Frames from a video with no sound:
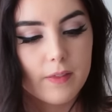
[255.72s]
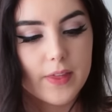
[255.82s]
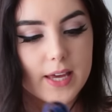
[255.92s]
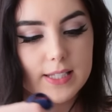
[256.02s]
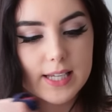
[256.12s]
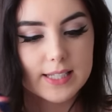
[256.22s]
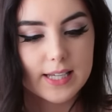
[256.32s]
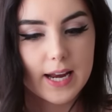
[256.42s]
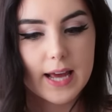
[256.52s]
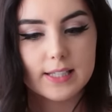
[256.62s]
This
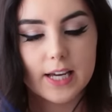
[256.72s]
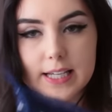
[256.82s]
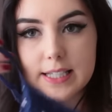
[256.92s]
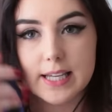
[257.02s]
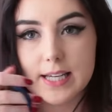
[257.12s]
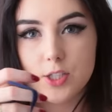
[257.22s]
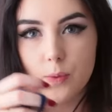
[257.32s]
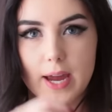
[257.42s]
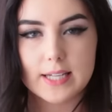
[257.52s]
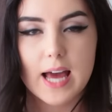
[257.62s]
is in a size 6
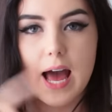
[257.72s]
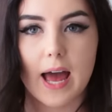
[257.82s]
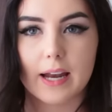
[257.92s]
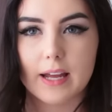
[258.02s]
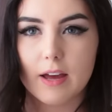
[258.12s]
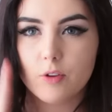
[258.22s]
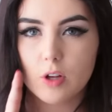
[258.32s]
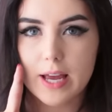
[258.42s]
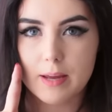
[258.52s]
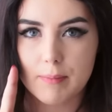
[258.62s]
to 8, and if
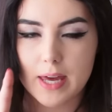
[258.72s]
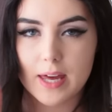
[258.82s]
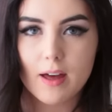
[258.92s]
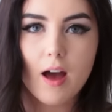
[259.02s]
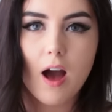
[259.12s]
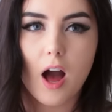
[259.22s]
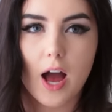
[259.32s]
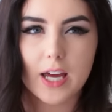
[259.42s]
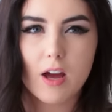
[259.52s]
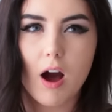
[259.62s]
you're like me,
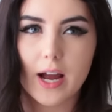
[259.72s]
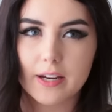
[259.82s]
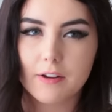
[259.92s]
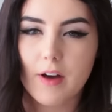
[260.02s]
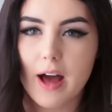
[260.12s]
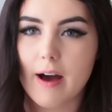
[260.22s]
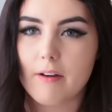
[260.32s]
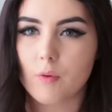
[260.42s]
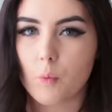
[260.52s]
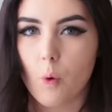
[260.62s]
I kind of
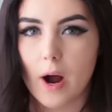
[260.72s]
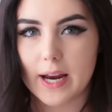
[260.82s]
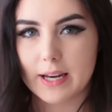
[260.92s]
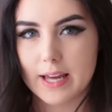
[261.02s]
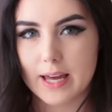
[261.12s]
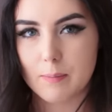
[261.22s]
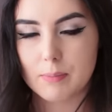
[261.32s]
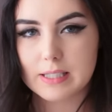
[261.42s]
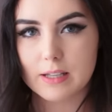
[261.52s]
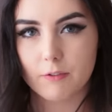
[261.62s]
have wide
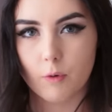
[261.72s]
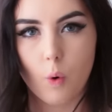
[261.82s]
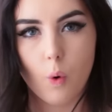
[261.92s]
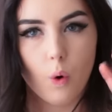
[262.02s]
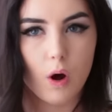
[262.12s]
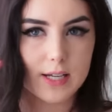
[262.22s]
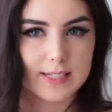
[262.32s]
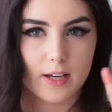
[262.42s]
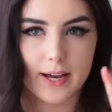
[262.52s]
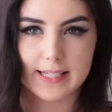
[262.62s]
hips for a
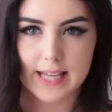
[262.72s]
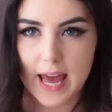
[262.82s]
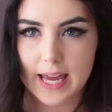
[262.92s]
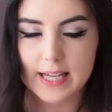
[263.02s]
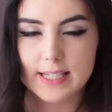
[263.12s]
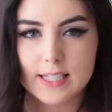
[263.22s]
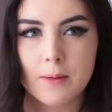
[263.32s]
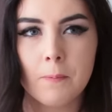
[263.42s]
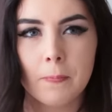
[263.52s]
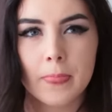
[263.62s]
size 8
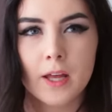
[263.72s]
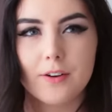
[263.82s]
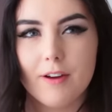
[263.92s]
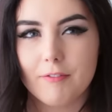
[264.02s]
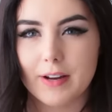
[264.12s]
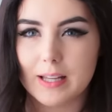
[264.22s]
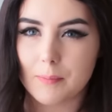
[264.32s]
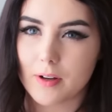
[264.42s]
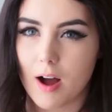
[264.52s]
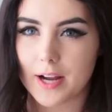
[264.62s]
not really,
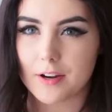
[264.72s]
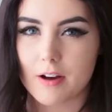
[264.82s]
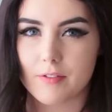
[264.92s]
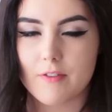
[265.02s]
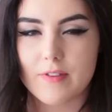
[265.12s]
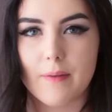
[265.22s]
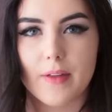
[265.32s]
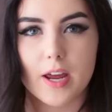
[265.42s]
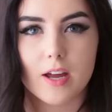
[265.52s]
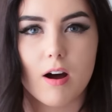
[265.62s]
but kind of. I
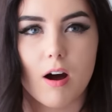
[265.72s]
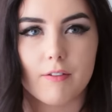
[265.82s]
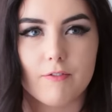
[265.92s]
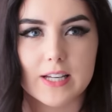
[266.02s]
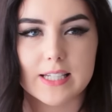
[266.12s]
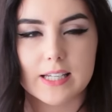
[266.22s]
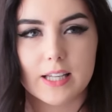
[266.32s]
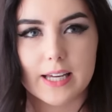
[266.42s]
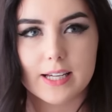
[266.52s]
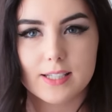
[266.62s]
found that I can't fit in
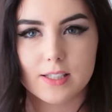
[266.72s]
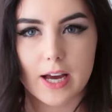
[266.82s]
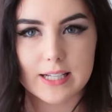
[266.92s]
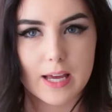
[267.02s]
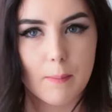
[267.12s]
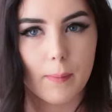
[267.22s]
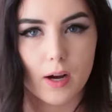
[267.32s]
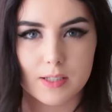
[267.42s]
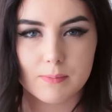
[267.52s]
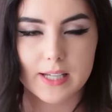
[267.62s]
like size 8
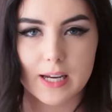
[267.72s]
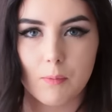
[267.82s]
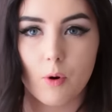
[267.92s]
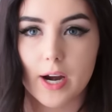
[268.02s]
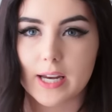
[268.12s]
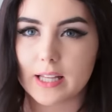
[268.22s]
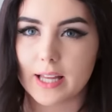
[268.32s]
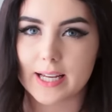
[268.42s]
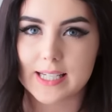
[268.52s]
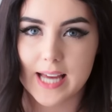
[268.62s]
bottoms anymore. I need
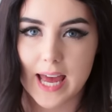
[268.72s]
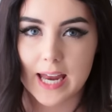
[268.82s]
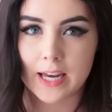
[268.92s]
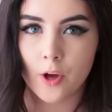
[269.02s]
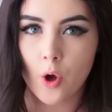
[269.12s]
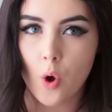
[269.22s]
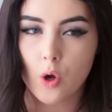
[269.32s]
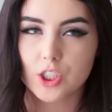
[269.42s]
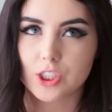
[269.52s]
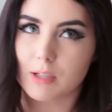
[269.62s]
like a 10,
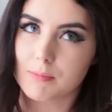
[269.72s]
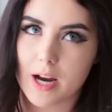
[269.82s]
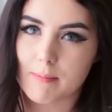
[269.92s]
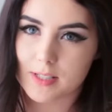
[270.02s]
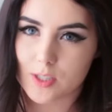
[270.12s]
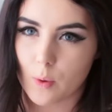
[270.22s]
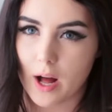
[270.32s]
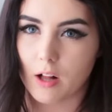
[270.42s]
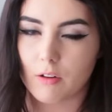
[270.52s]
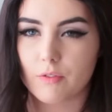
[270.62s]
sometimes a
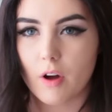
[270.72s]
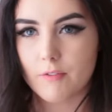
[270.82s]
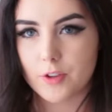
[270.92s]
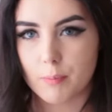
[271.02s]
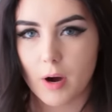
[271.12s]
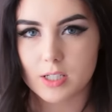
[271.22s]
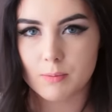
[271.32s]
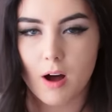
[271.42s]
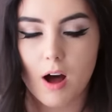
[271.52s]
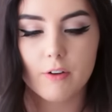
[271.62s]
12 for the
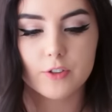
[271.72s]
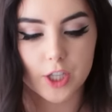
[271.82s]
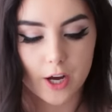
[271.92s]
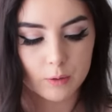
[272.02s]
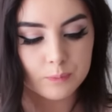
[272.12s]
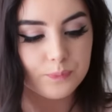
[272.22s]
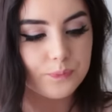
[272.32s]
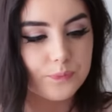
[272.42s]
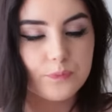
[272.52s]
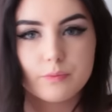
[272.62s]
bottom half. So
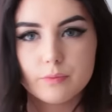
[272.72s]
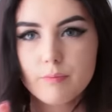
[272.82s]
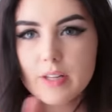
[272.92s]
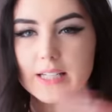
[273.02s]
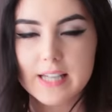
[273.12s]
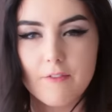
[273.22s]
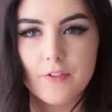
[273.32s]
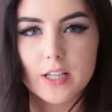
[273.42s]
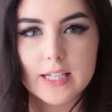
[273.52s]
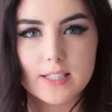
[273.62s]

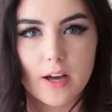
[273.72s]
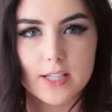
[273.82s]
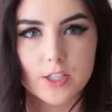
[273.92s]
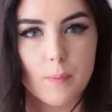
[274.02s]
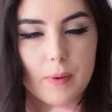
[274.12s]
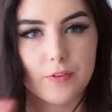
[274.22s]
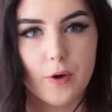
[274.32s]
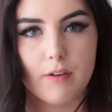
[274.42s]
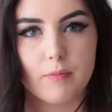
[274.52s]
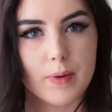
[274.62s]
definitely size up if
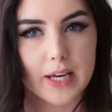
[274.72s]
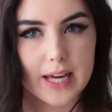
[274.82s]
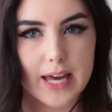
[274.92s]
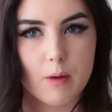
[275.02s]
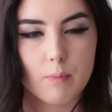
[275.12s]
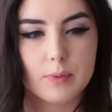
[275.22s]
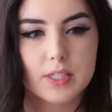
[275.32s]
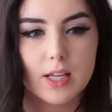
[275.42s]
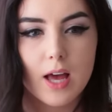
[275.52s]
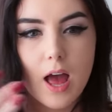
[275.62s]
you have bigger
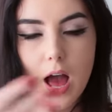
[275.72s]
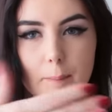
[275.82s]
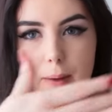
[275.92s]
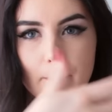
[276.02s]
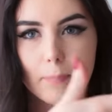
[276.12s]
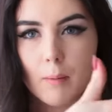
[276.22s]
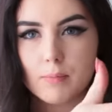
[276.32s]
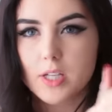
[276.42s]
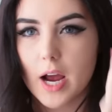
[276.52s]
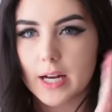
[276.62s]
hips. And my
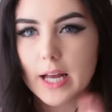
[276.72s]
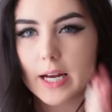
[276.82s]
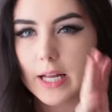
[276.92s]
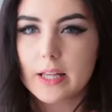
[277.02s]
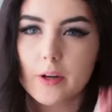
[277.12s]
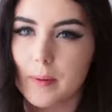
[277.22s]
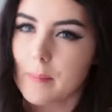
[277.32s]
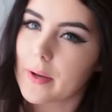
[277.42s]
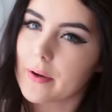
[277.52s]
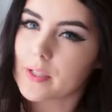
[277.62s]
bum's kind of getting a little
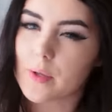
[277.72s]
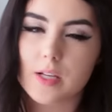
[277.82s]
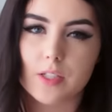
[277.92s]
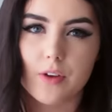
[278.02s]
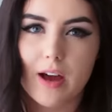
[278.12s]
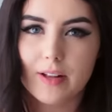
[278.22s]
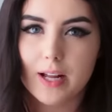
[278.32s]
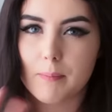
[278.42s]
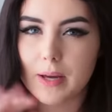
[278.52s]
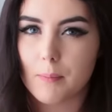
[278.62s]
bit bigger as well. So if you have
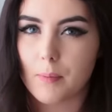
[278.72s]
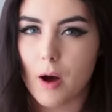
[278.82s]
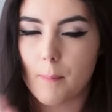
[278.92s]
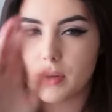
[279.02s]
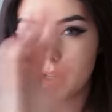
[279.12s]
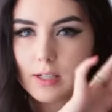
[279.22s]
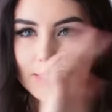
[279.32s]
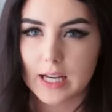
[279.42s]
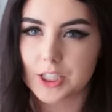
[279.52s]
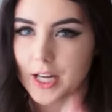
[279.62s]
like a bigger bum
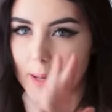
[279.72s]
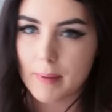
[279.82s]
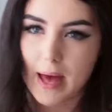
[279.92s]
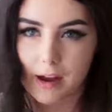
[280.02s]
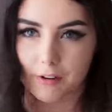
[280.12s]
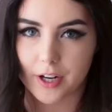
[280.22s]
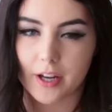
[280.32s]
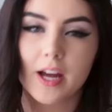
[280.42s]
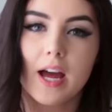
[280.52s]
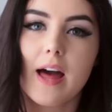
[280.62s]
slash hip
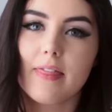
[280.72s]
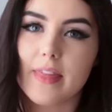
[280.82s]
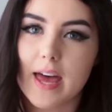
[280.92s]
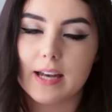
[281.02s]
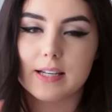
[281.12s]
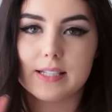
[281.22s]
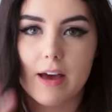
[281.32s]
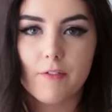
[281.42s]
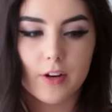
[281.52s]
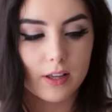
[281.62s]
area, then
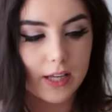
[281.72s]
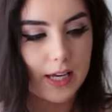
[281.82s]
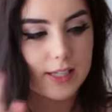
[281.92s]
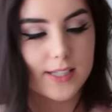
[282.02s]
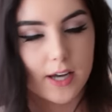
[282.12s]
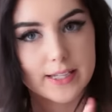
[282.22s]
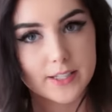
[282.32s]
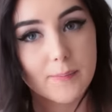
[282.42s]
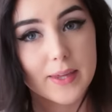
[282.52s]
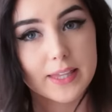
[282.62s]
definitely
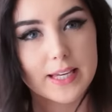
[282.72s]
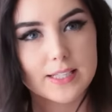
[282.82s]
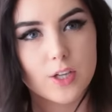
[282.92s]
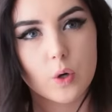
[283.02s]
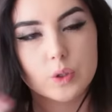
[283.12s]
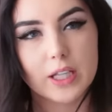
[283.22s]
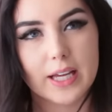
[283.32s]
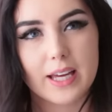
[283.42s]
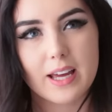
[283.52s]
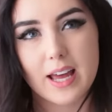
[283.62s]
size up in these. Go to
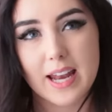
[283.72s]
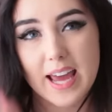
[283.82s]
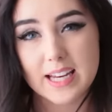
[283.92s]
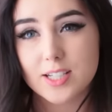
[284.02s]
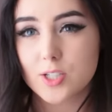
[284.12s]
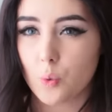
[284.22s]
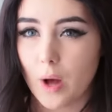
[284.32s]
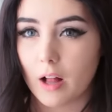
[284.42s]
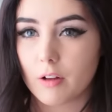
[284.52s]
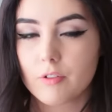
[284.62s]
like an 8 to
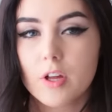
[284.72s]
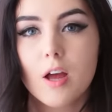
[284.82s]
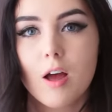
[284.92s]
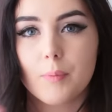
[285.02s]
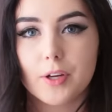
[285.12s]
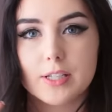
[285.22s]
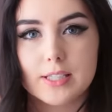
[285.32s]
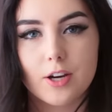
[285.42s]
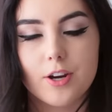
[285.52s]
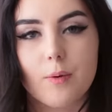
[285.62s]
12
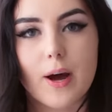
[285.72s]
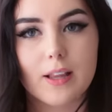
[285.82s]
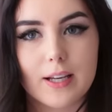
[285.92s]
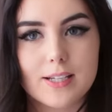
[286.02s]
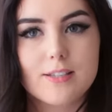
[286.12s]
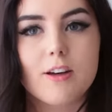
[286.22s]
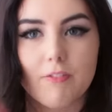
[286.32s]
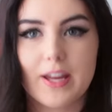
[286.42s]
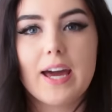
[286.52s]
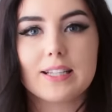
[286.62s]
because the underwear like
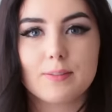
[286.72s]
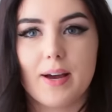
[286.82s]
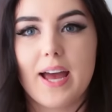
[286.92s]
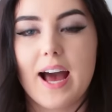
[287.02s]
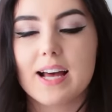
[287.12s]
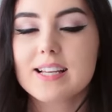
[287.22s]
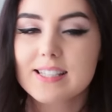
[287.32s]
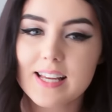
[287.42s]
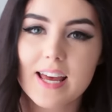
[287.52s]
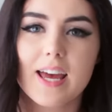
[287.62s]
suffocates my
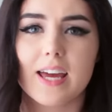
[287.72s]
ass.